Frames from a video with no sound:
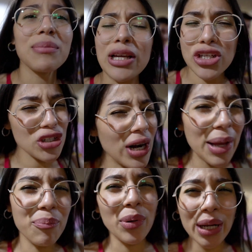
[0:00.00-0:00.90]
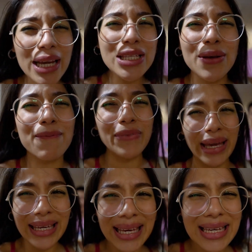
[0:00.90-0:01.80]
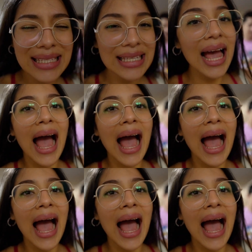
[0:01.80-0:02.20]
I'm like, should I bring it to Vegas?